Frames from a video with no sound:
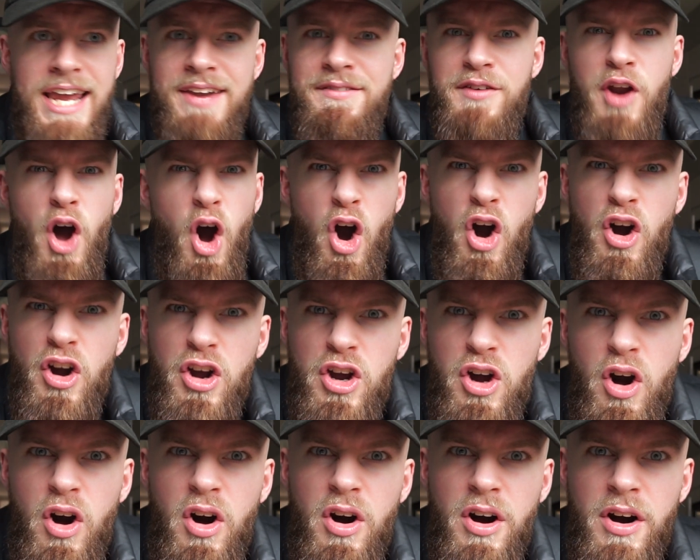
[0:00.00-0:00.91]
Even Hong
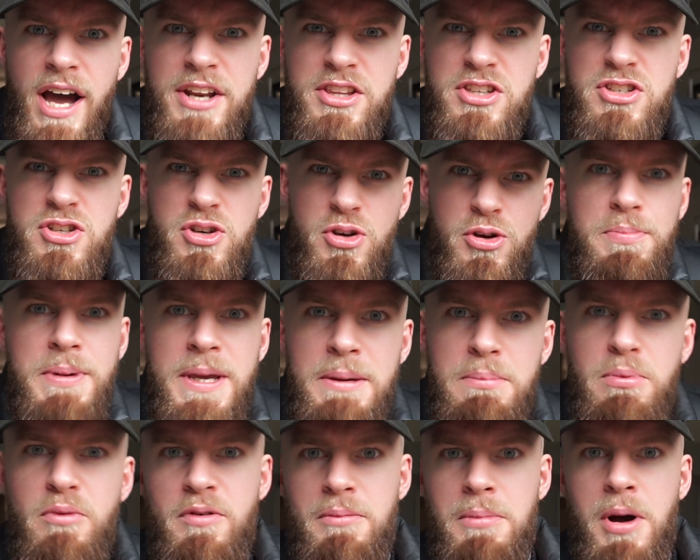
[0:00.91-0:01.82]
Kong. I had two
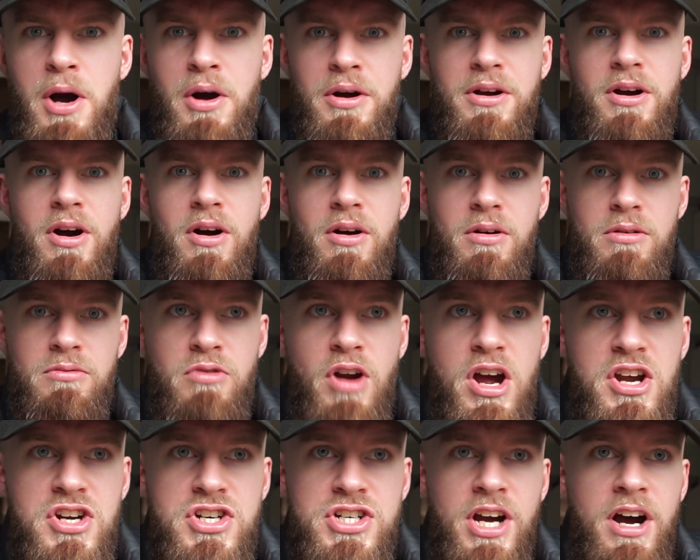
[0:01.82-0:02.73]
people from Hong Kong,
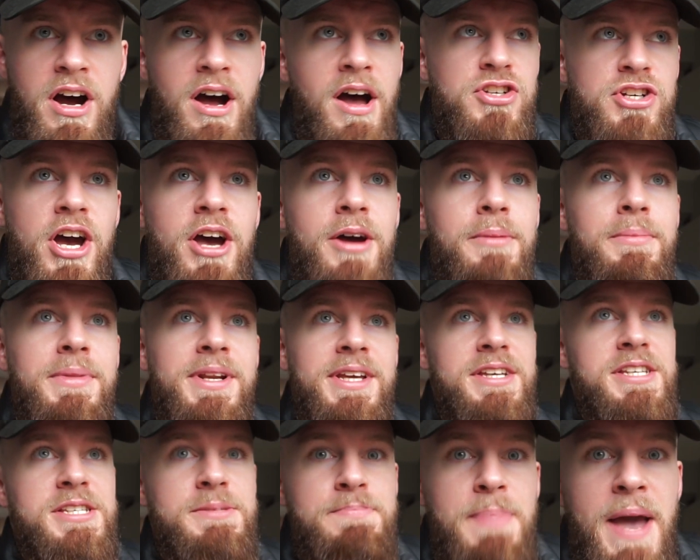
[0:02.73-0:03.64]
Russia,
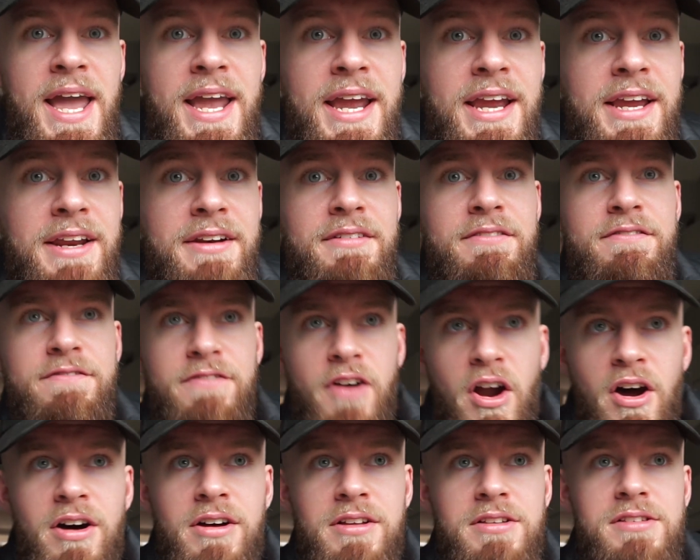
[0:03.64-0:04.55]
Germany, Spain,
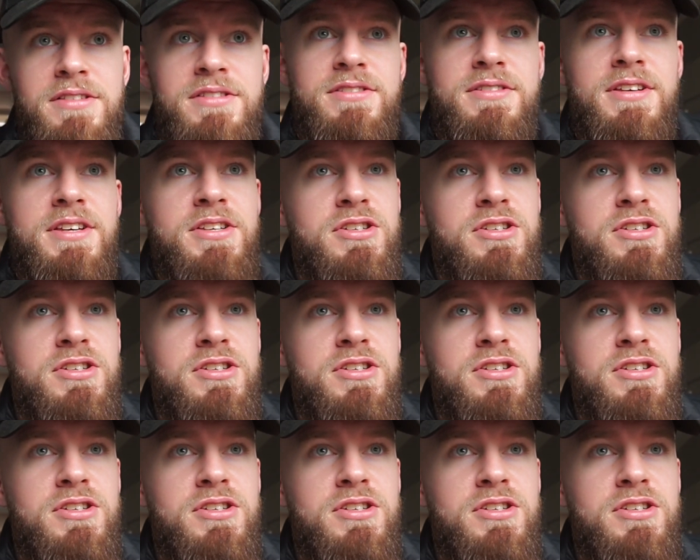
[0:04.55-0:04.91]
France.